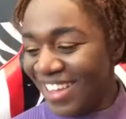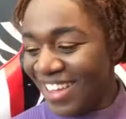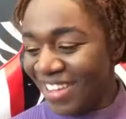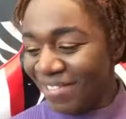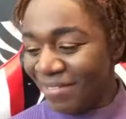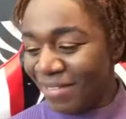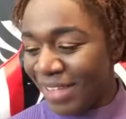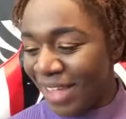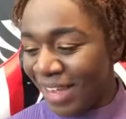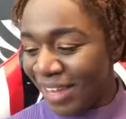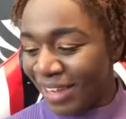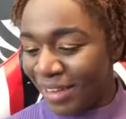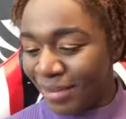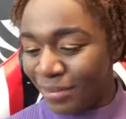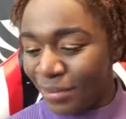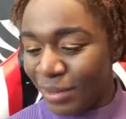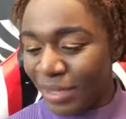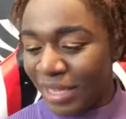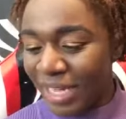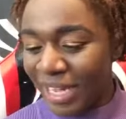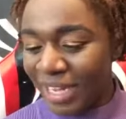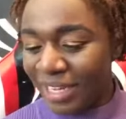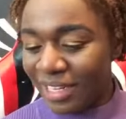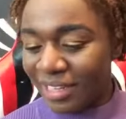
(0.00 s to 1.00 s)
not going to
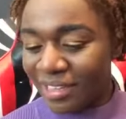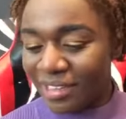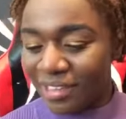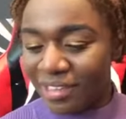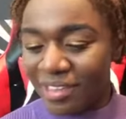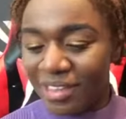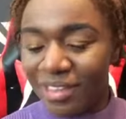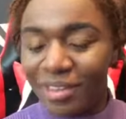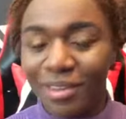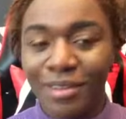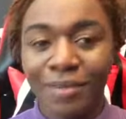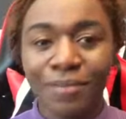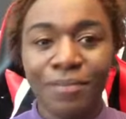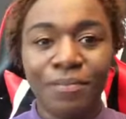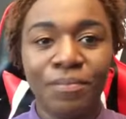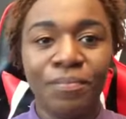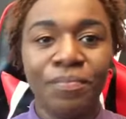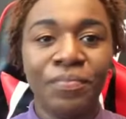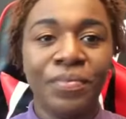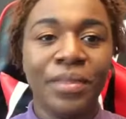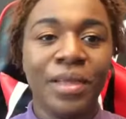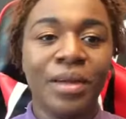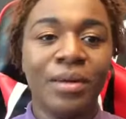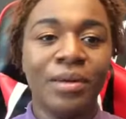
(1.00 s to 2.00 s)
be that conceited.
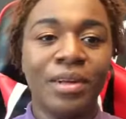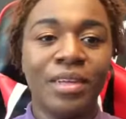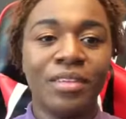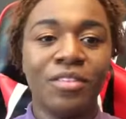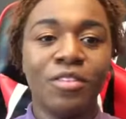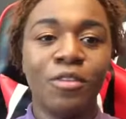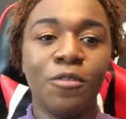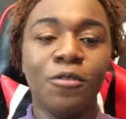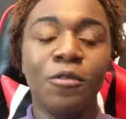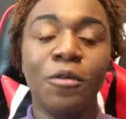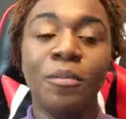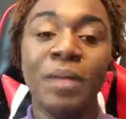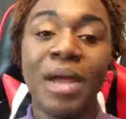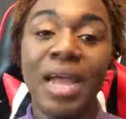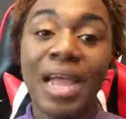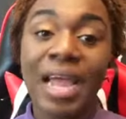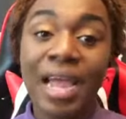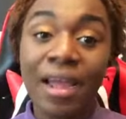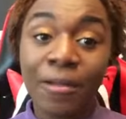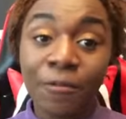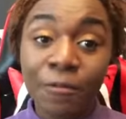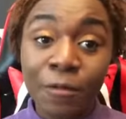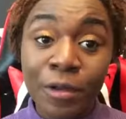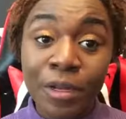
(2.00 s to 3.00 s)
Okay, so for my
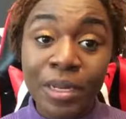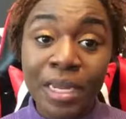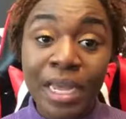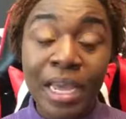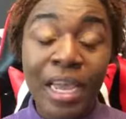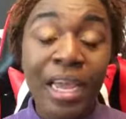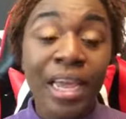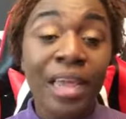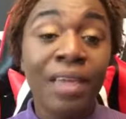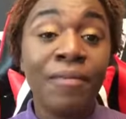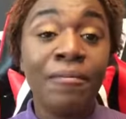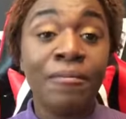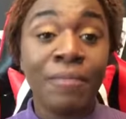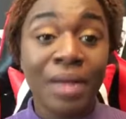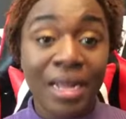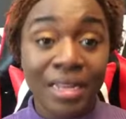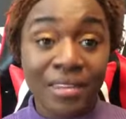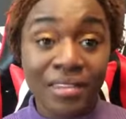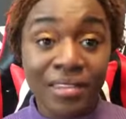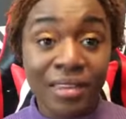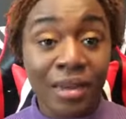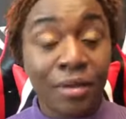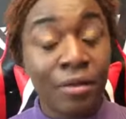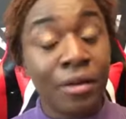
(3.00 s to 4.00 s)
everyday
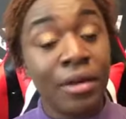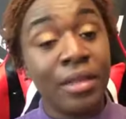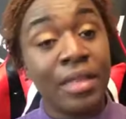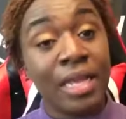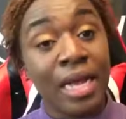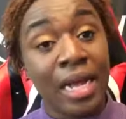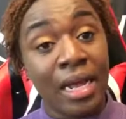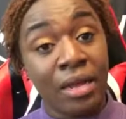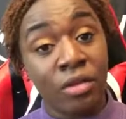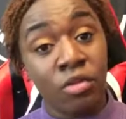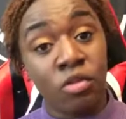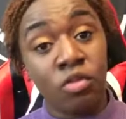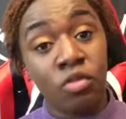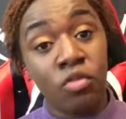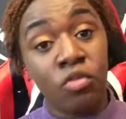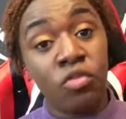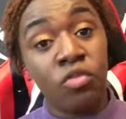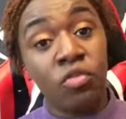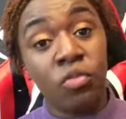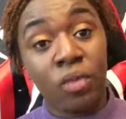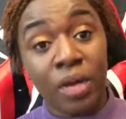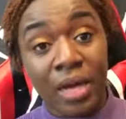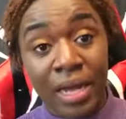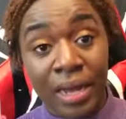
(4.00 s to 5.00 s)
mascara that I
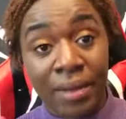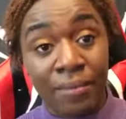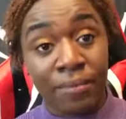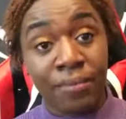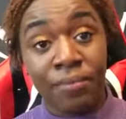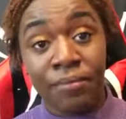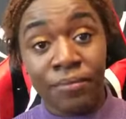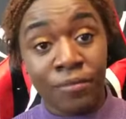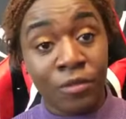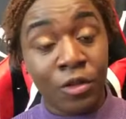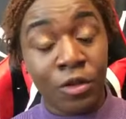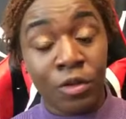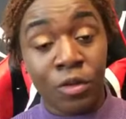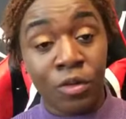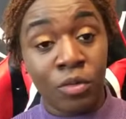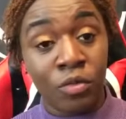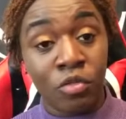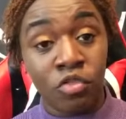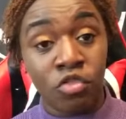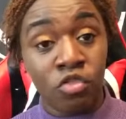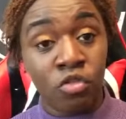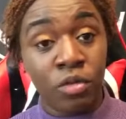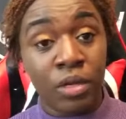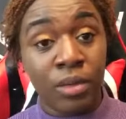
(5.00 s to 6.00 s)
use when I'm, you know,
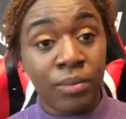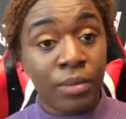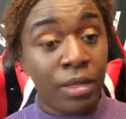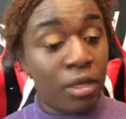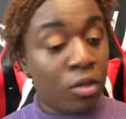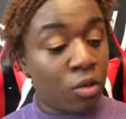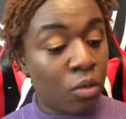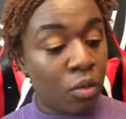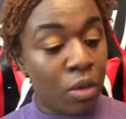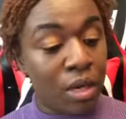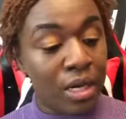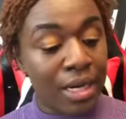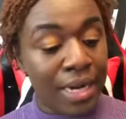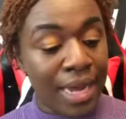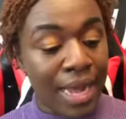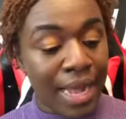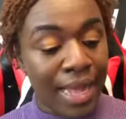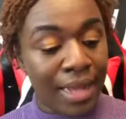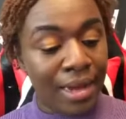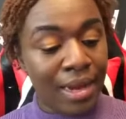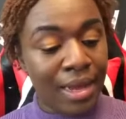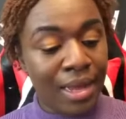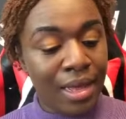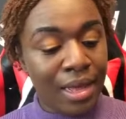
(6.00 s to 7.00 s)
streaming or
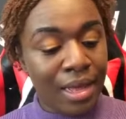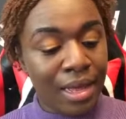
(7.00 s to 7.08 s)
whatnot,